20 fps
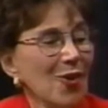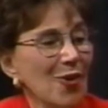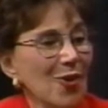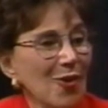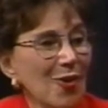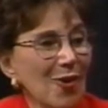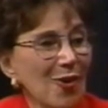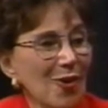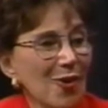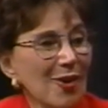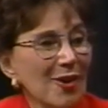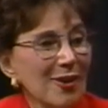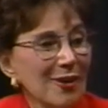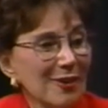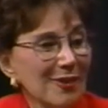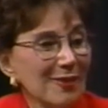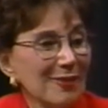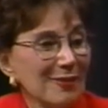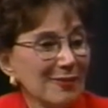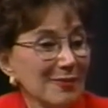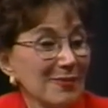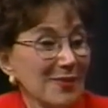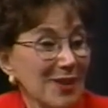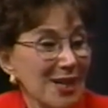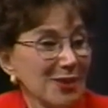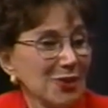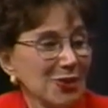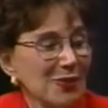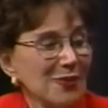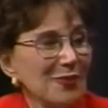or
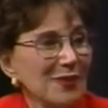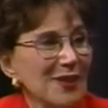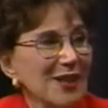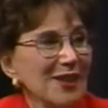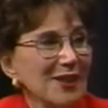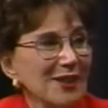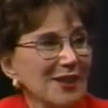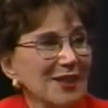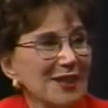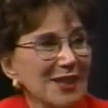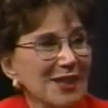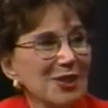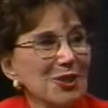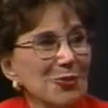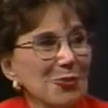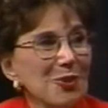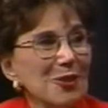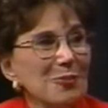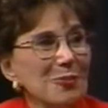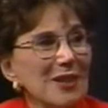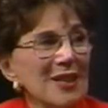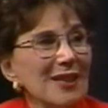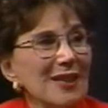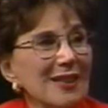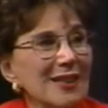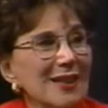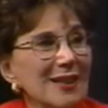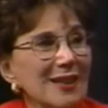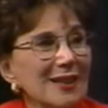that you feel that this would be